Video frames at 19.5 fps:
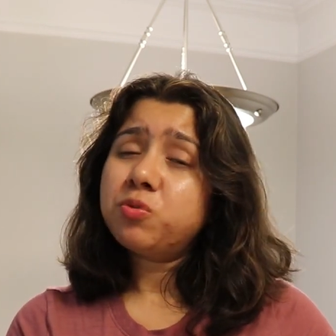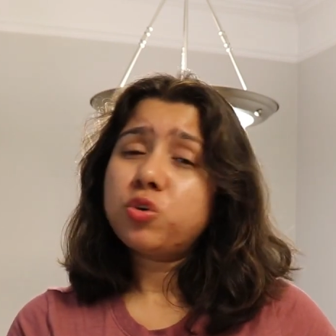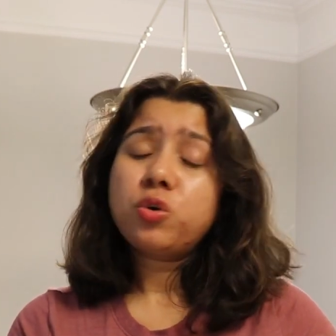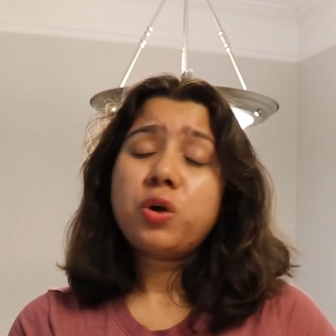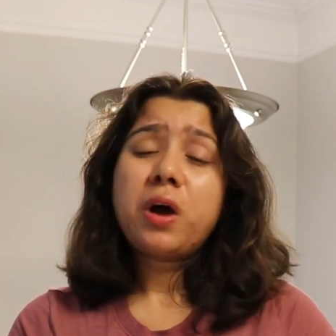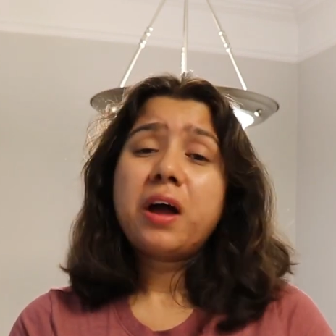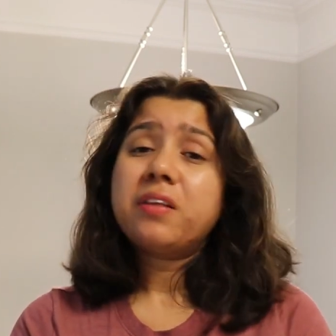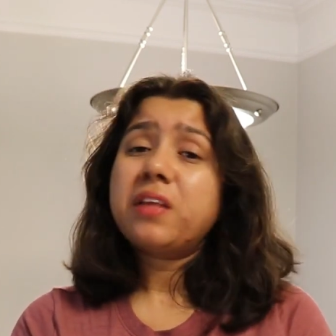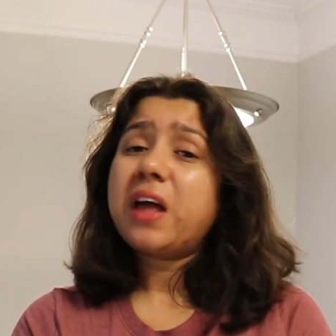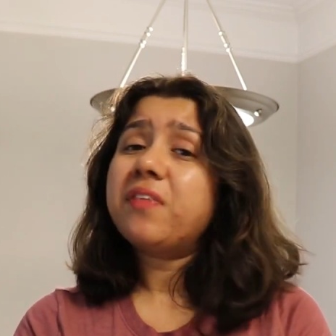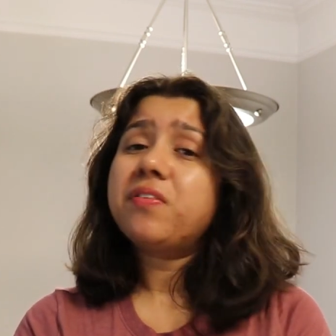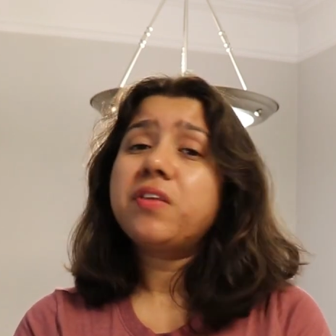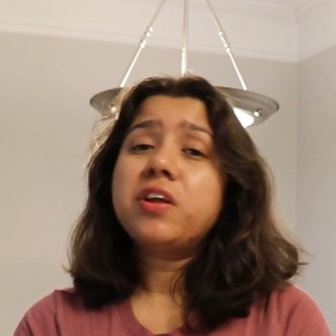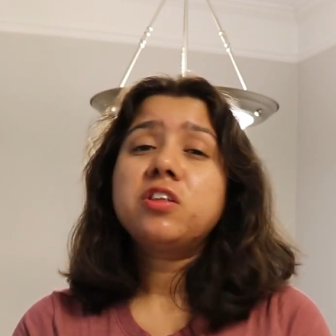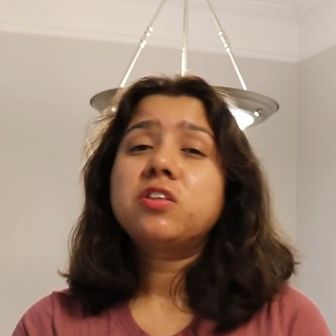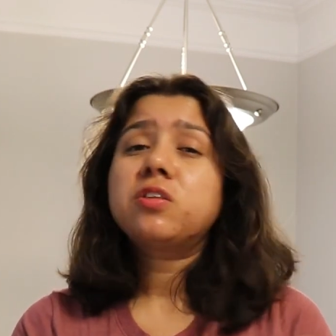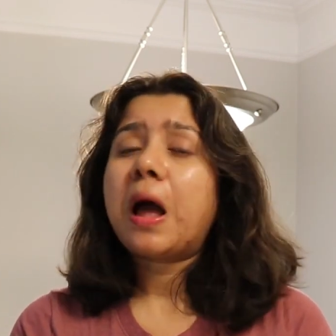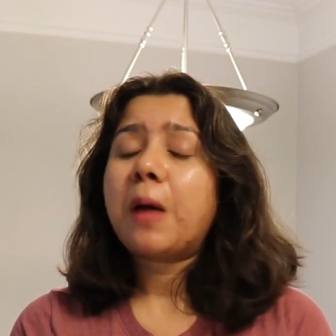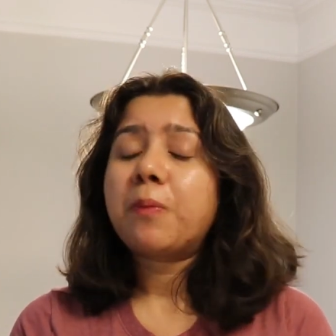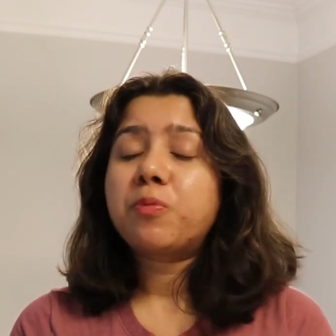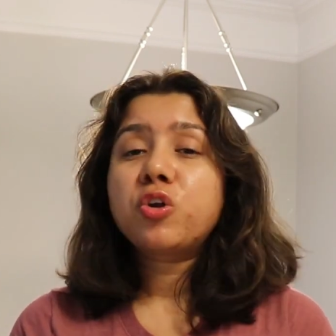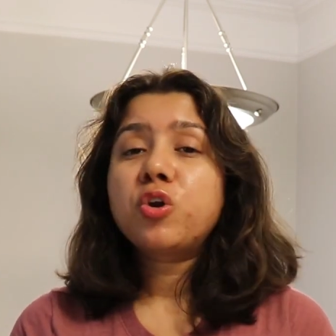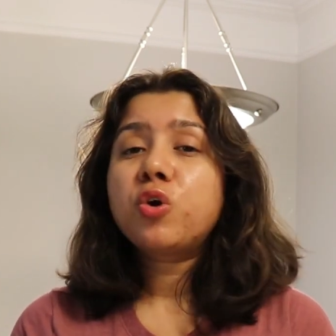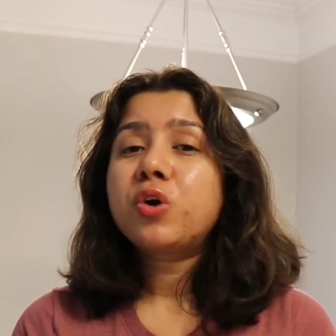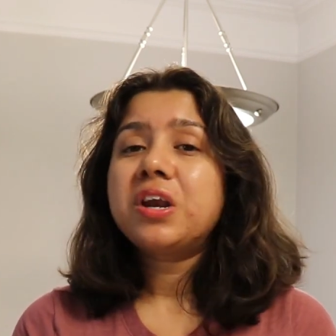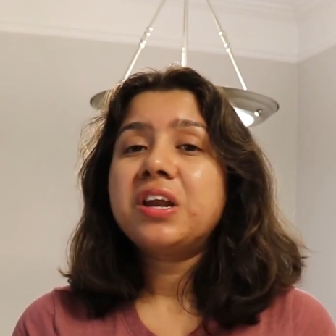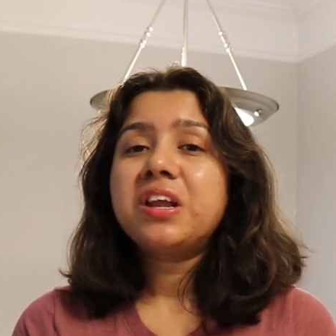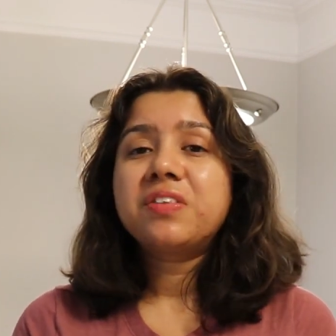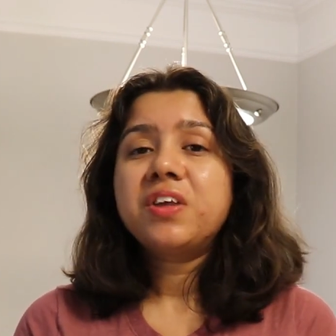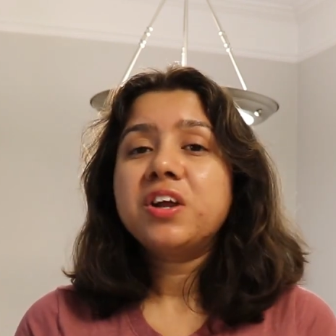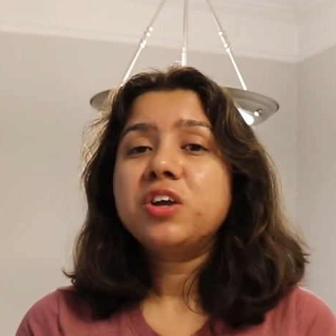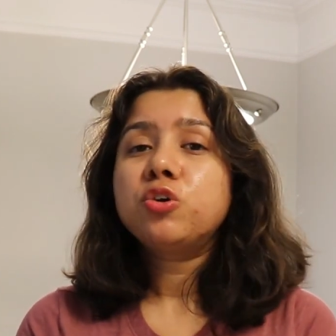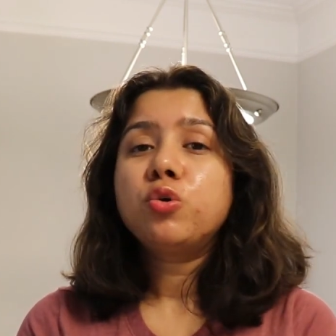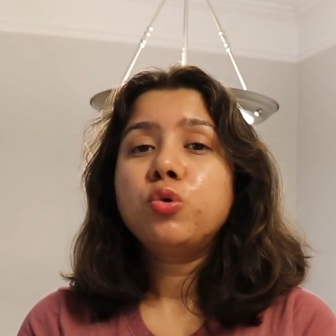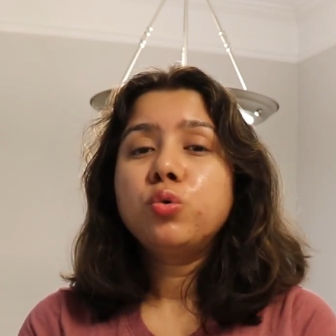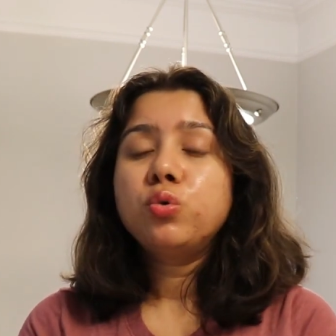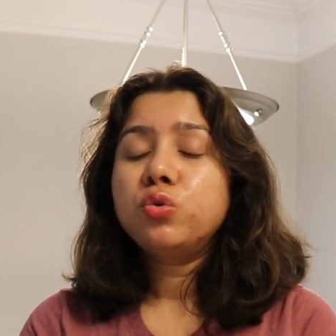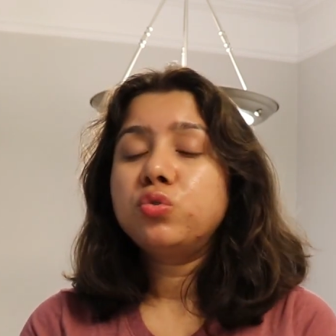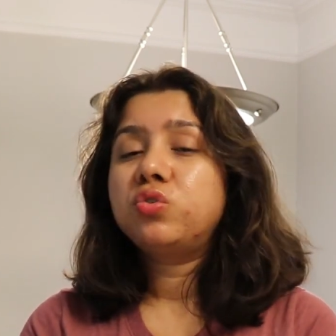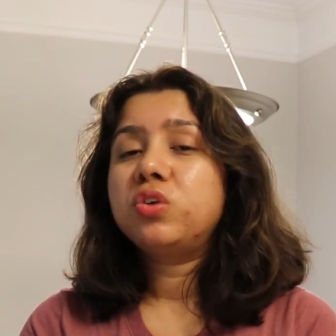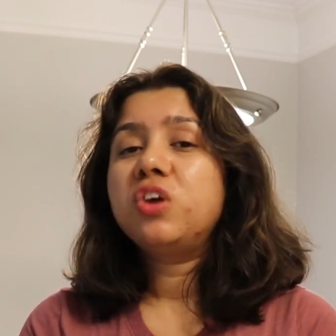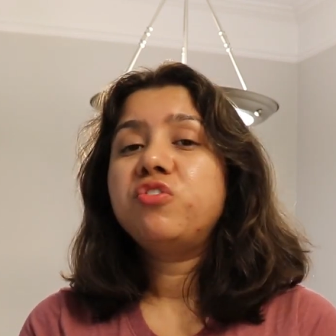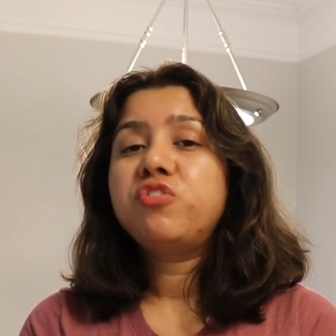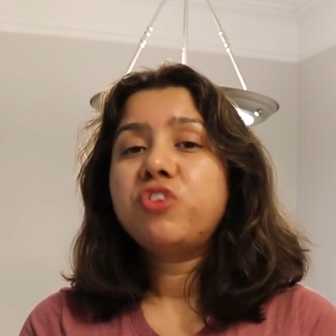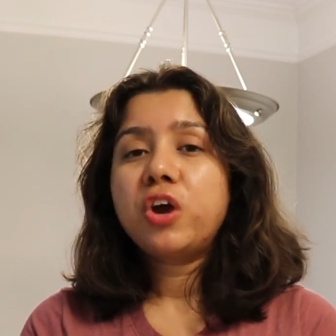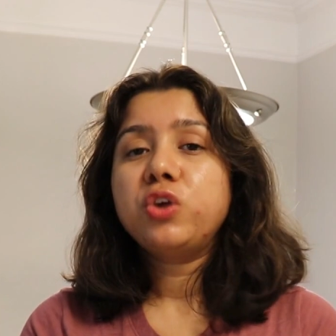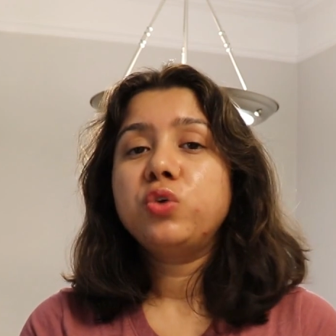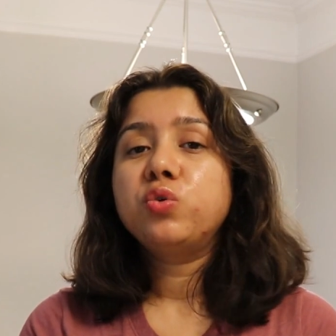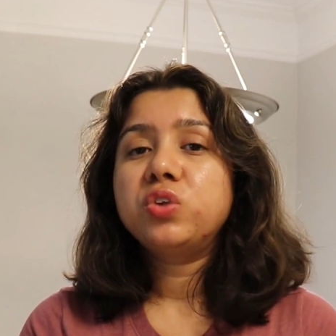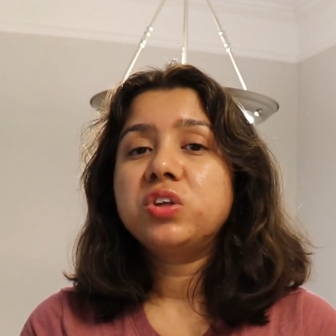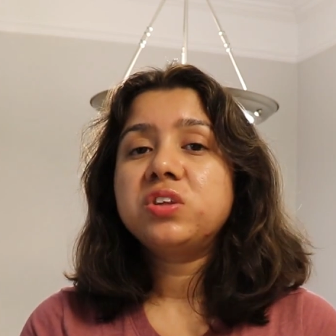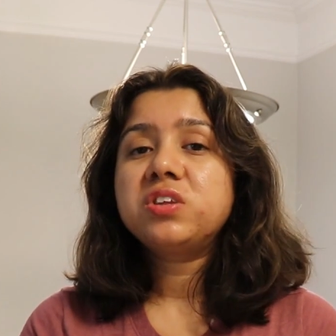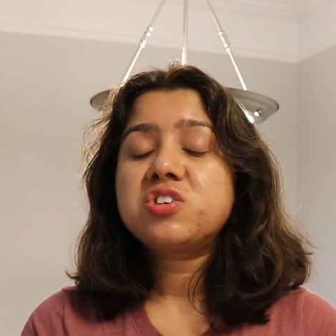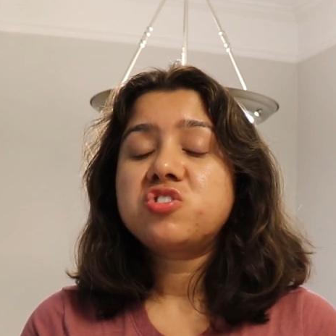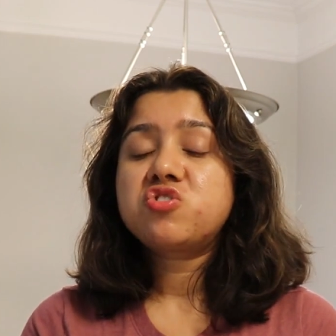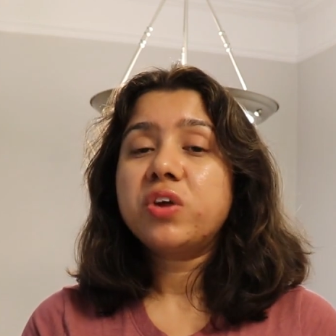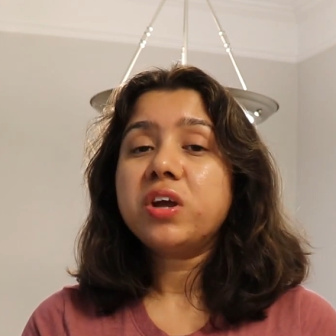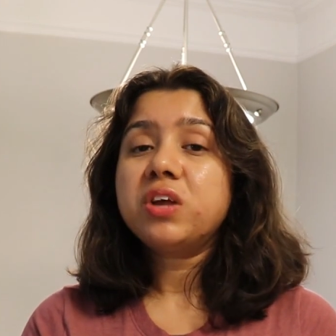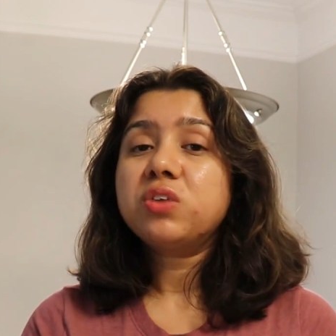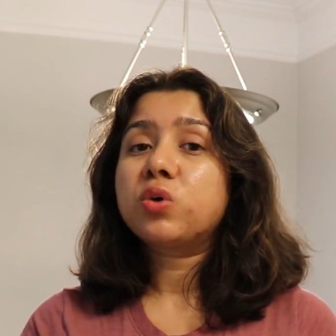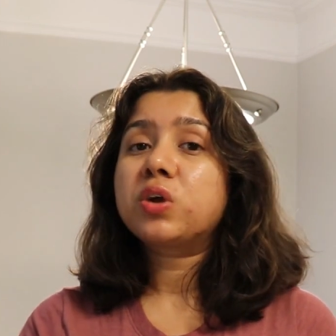So, and there is absolutely nothing to lose if you are using this trick.